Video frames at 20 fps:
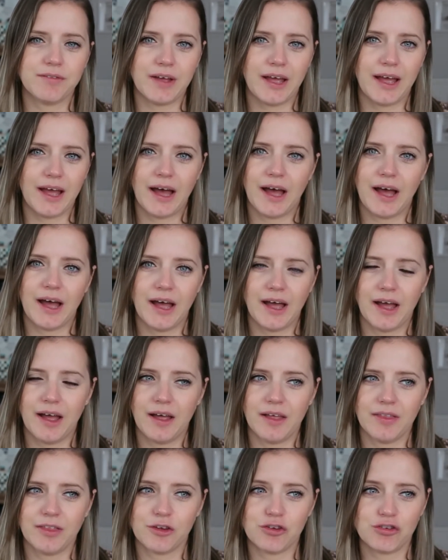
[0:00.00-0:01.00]
of
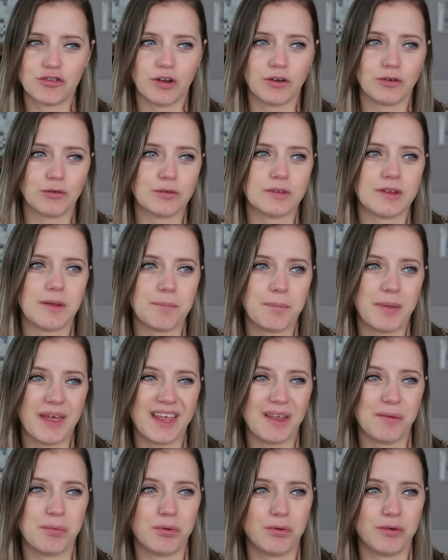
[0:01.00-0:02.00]
how the struggles that
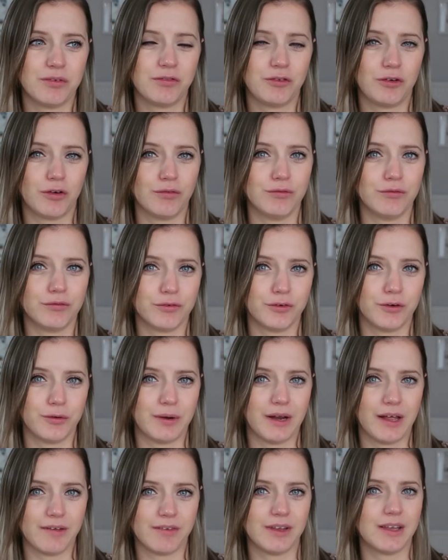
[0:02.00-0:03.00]
people have gone through
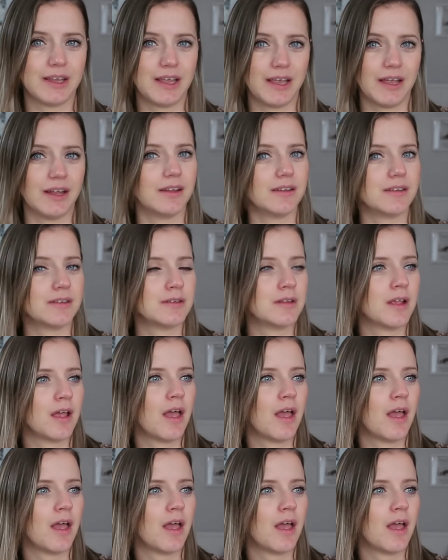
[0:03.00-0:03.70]
with having kids.